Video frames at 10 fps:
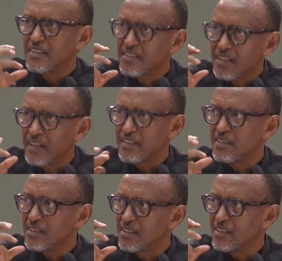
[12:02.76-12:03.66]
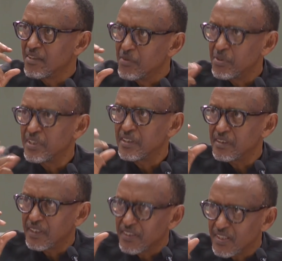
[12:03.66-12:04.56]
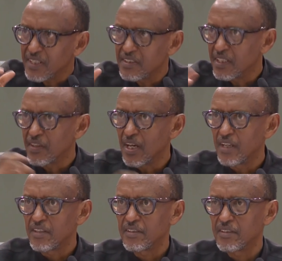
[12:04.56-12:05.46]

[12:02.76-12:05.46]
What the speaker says: start doing exactly that.